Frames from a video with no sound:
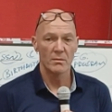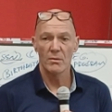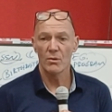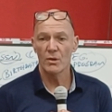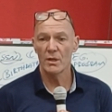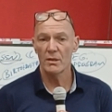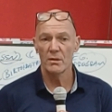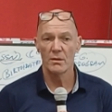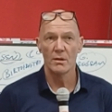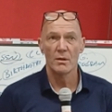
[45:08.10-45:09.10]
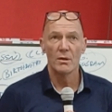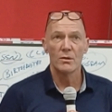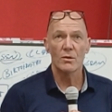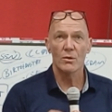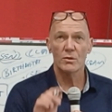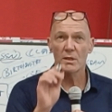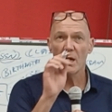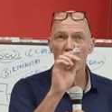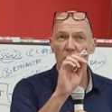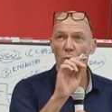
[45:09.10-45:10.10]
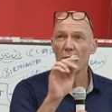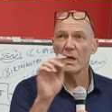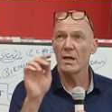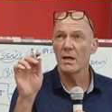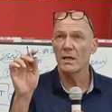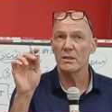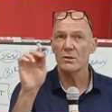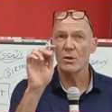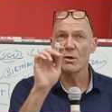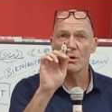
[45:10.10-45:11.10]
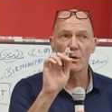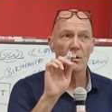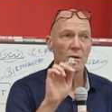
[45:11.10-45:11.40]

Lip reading: Okay. So somewhere I saw